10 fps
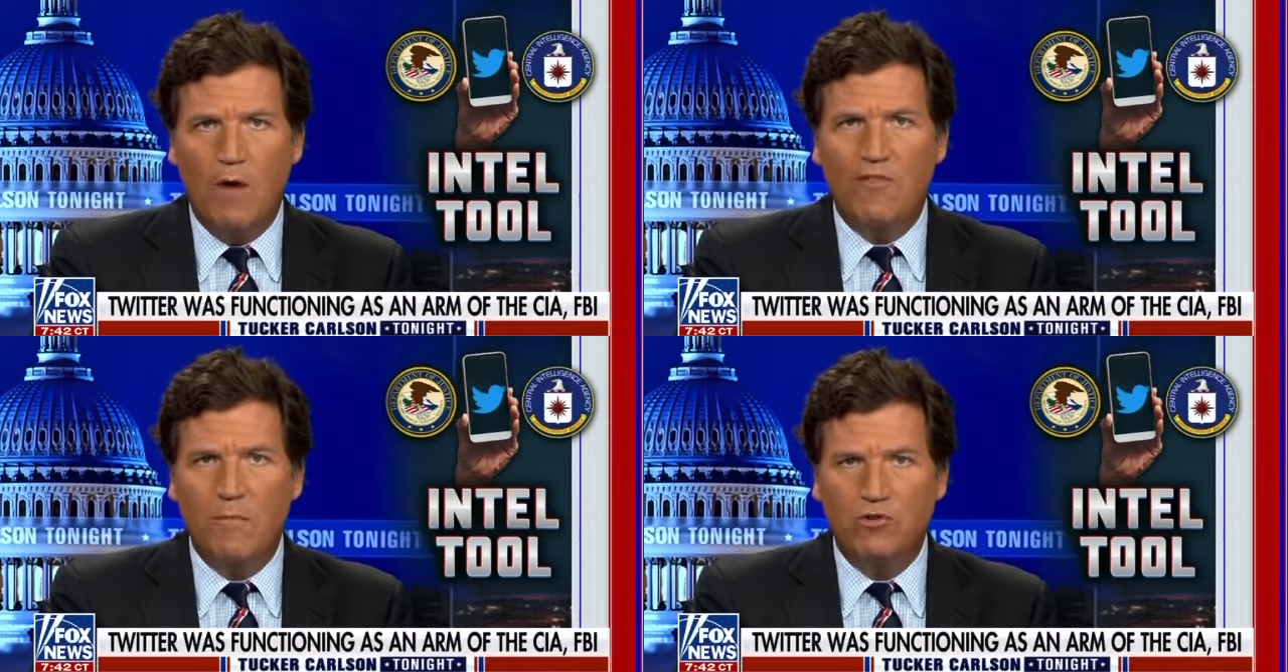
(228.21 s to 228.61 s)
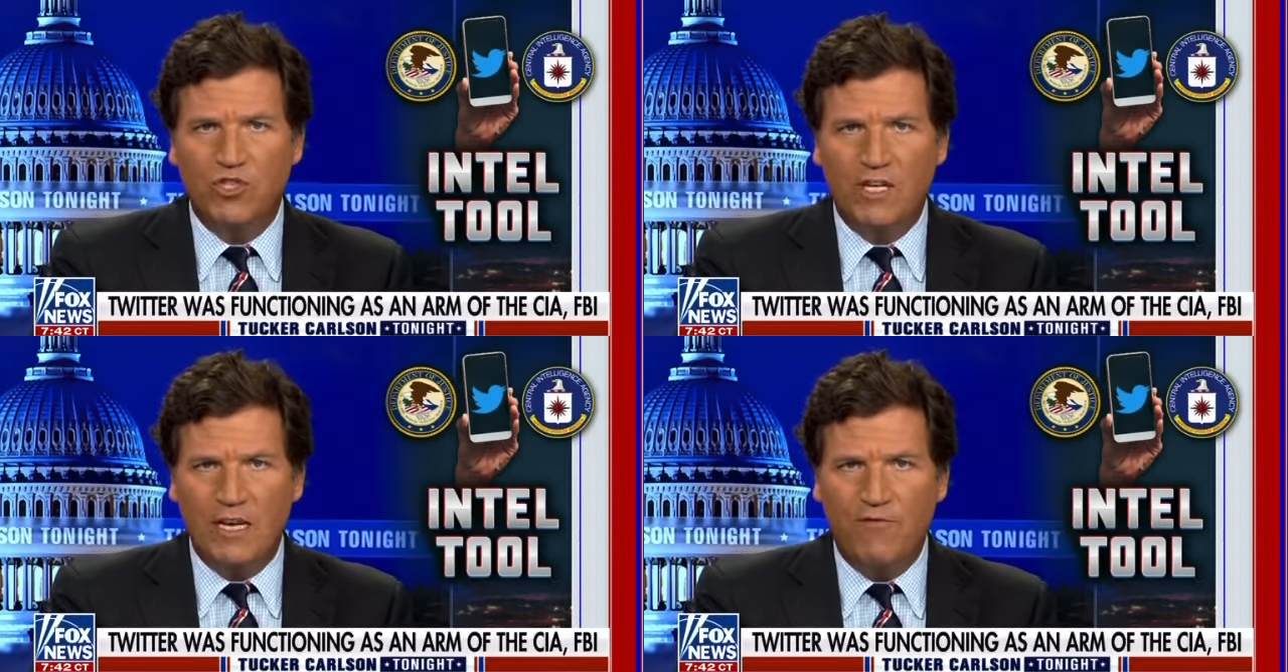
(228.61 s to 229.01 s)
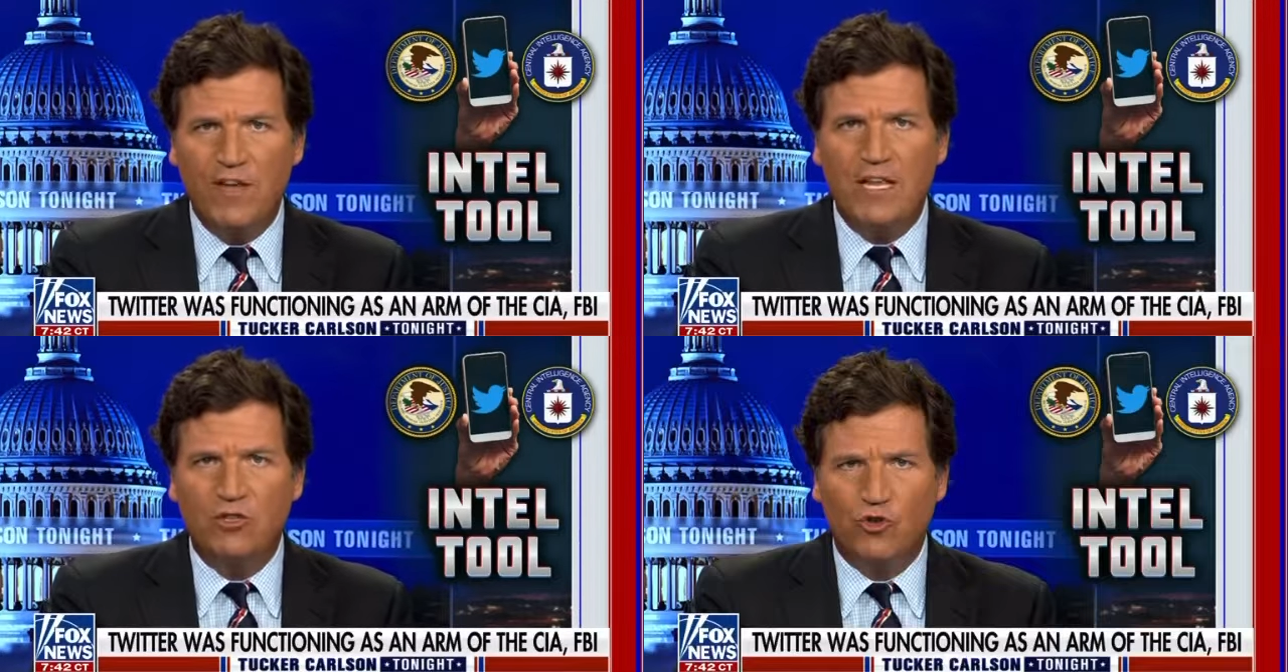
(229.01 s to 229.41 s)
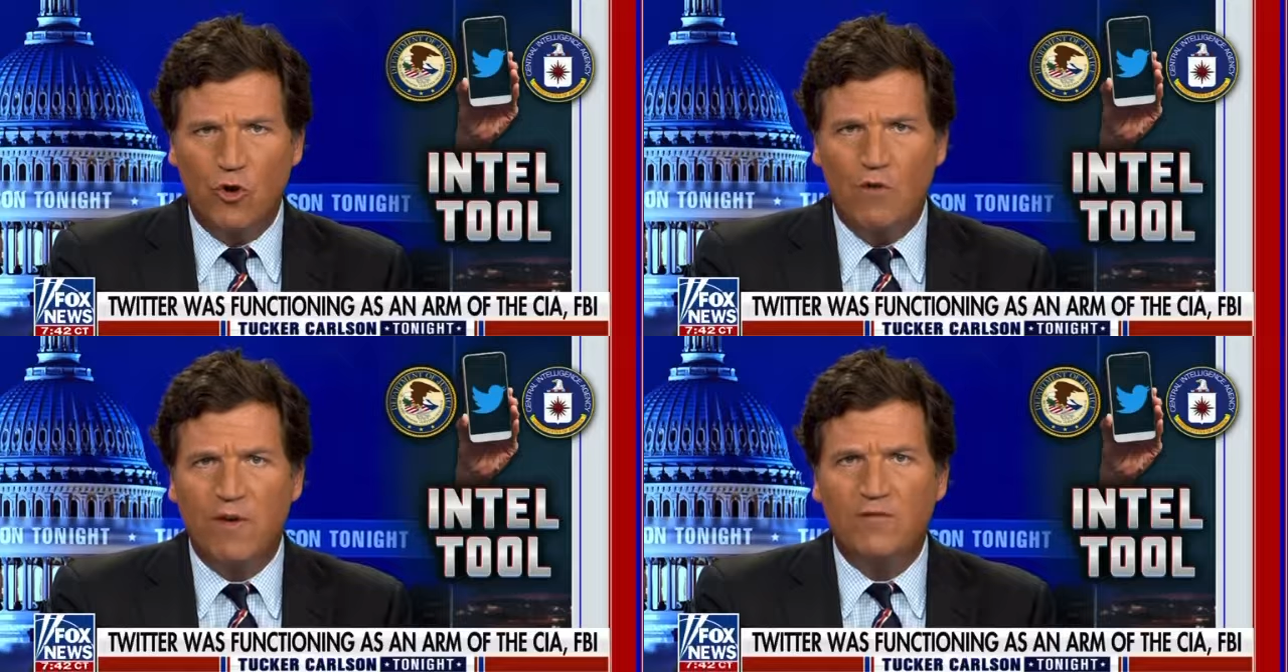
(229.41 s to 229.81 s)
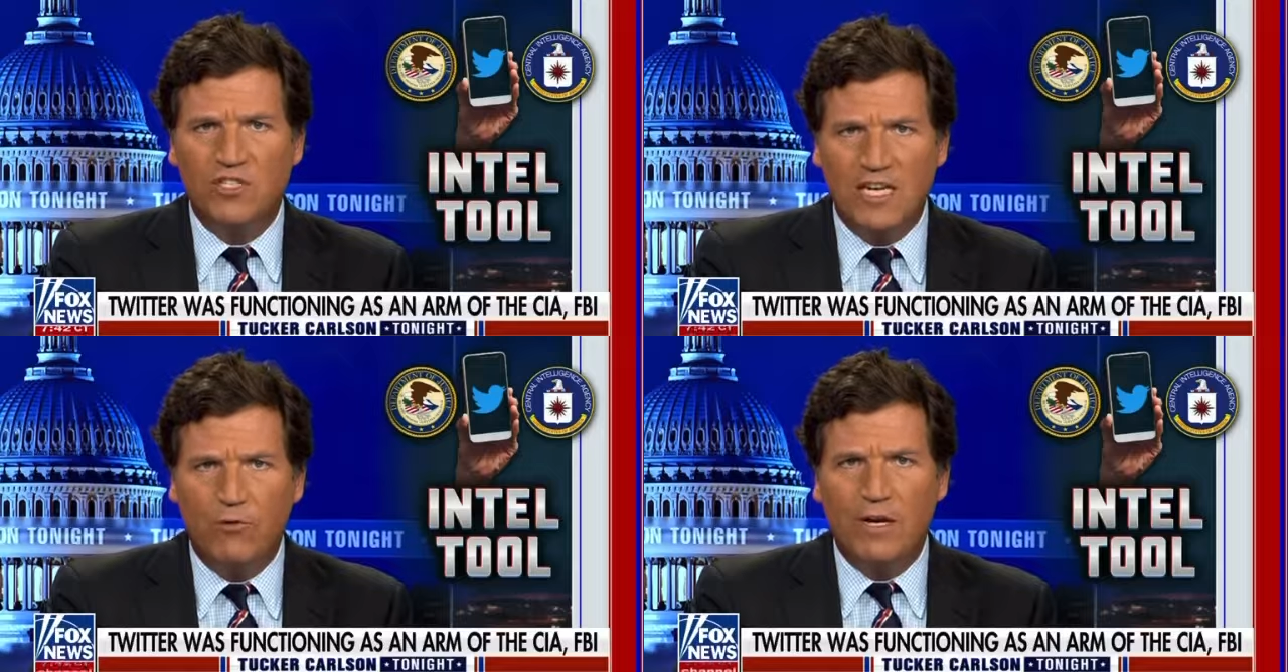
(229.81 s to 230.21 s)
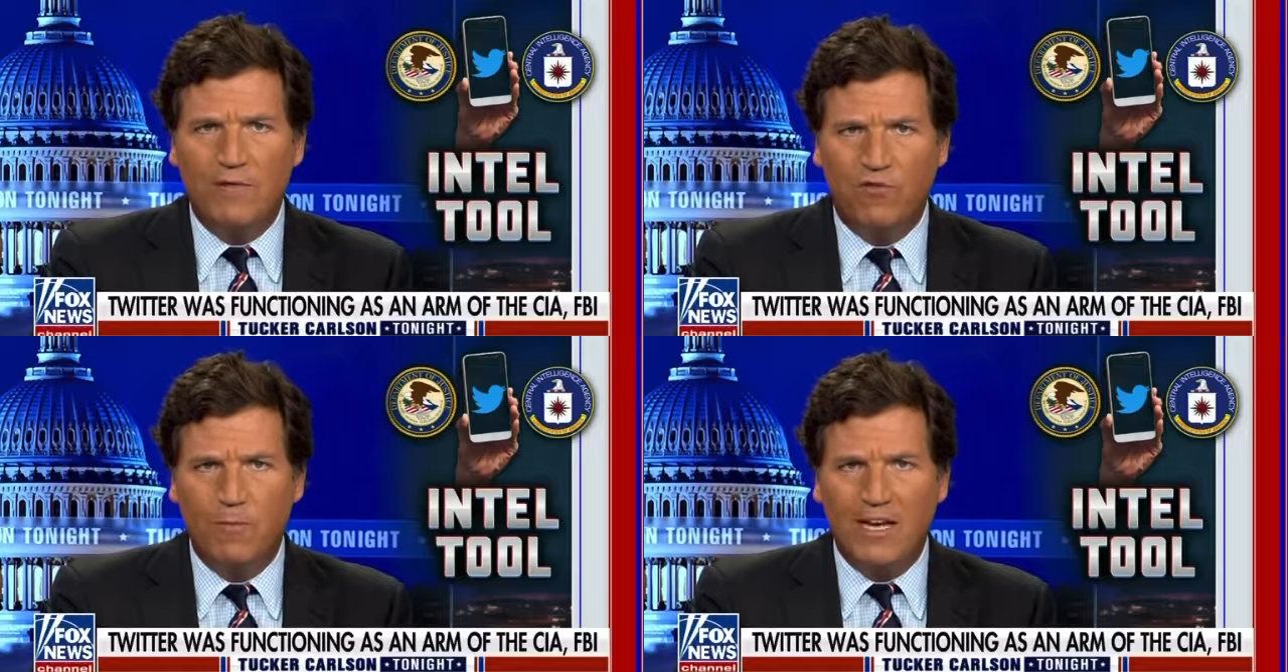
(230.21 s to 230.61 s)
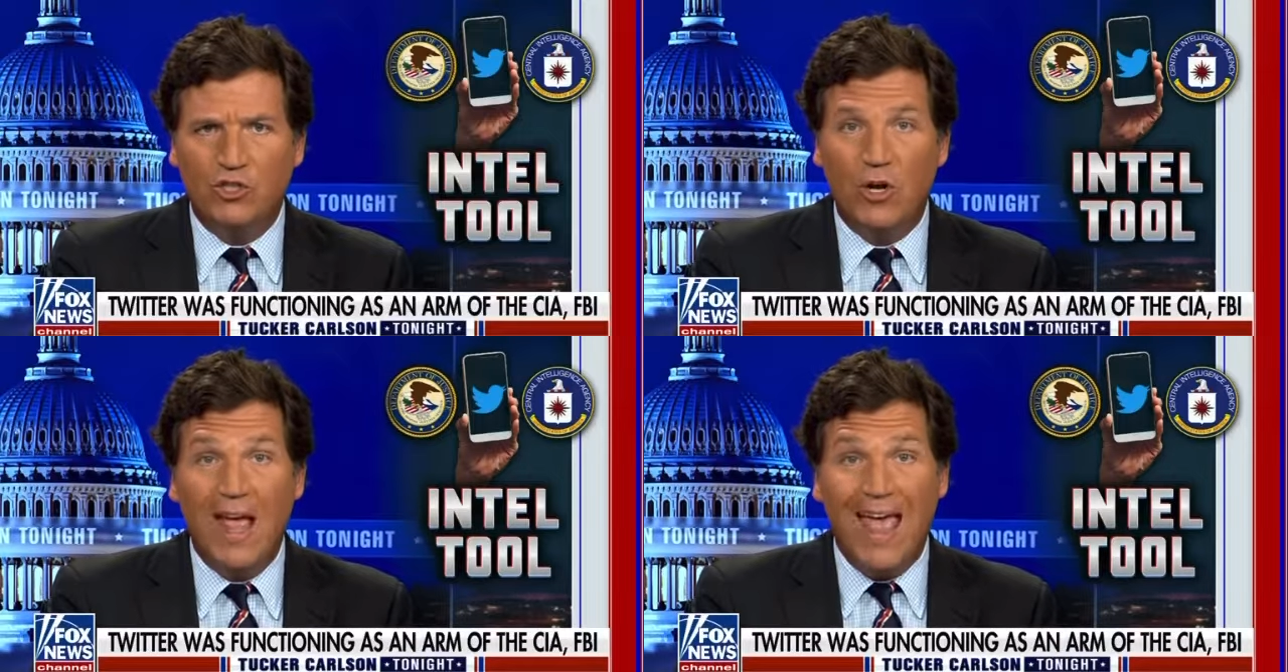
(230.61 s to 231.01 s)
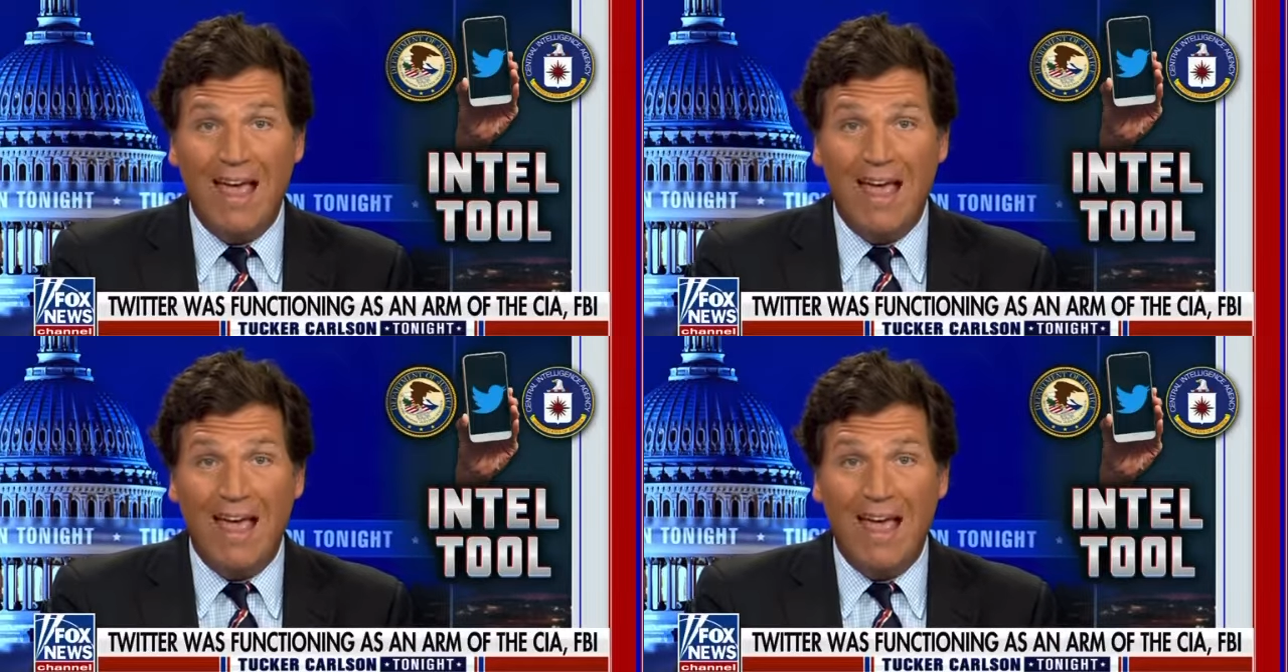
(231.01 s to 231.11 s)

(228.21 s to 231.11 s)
of the most significant trove of secret information